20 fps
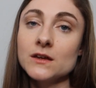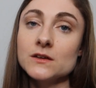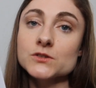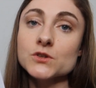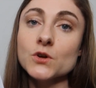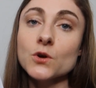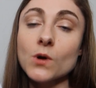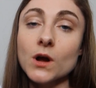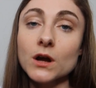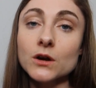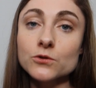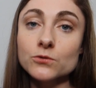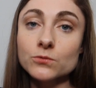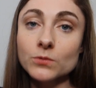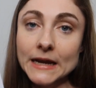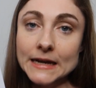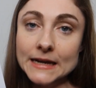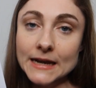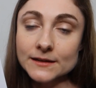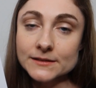So a
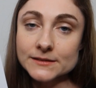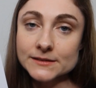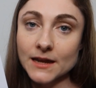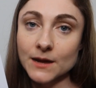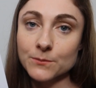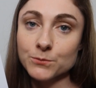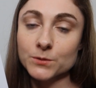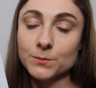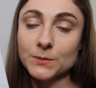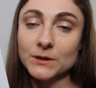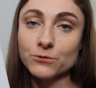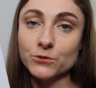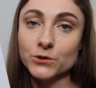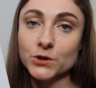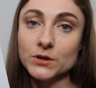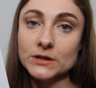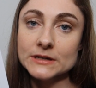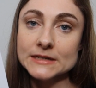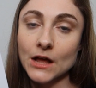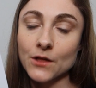great next step would be for
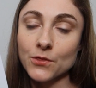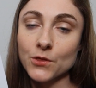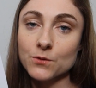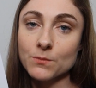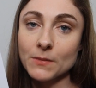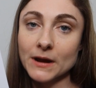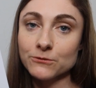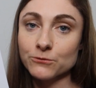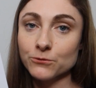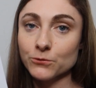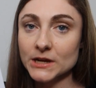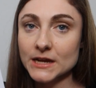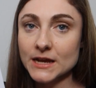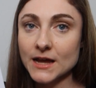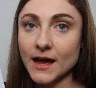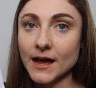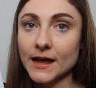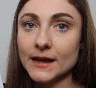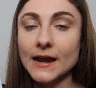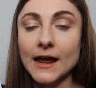you to download my free
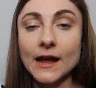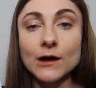guide.